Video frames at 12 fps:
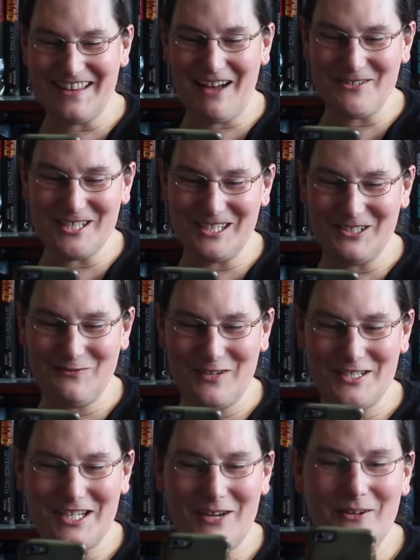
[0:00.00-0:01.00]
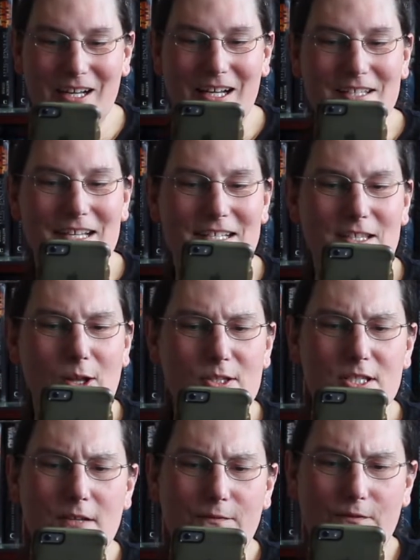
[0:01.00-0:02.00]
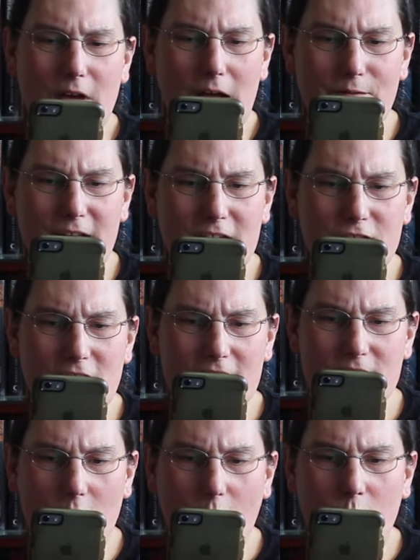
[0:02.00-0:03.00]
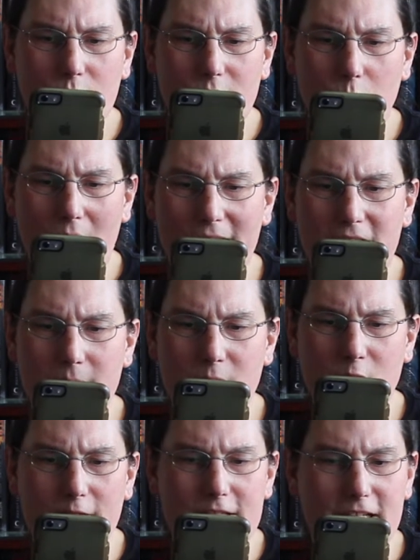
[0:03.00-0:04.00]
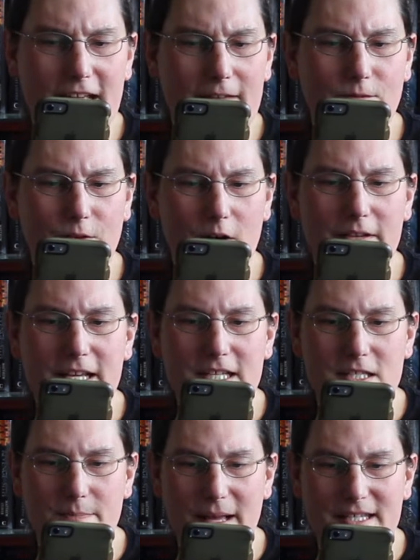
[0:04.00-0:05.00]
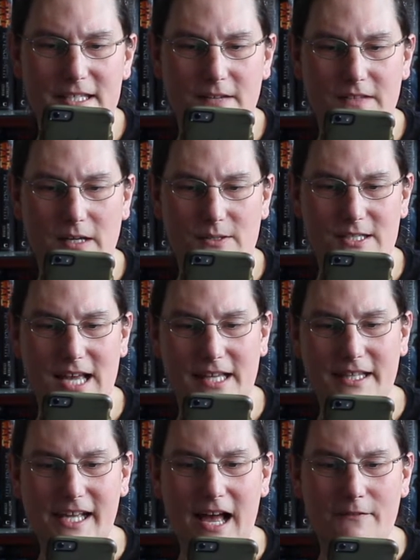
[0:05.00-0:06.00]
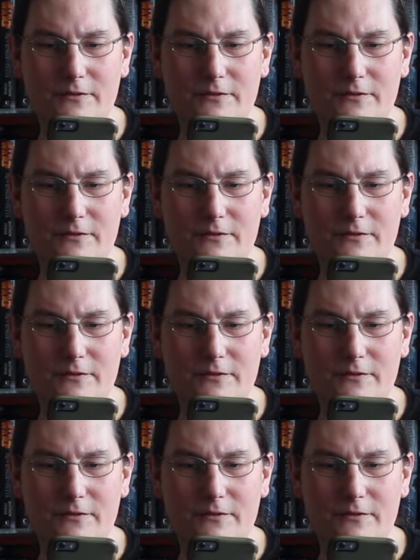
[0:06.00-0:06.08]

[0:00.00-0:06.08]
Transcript: that was a good video. So it's lots of uh, VHS older wacky movies. Again, are getting very expensive now, sadly.